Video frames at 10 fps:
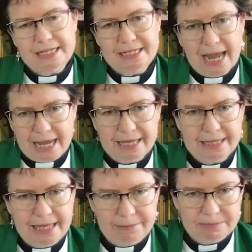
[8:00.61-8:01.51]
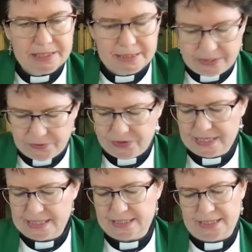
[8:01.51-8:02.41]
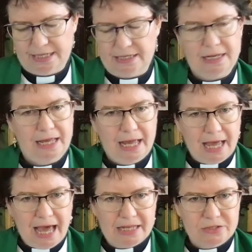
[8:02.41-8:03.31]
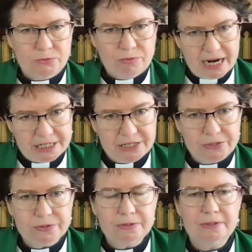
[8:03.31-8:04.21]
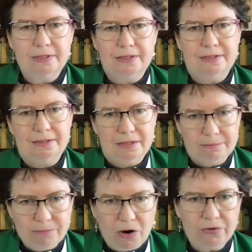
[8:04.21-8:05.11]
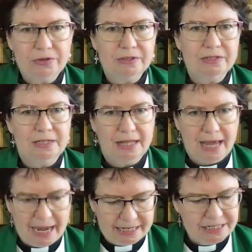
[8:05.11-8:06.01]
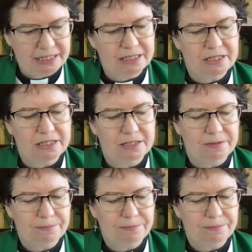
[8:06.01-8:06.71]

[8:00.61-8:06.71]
take them seriously as rational, moral agents.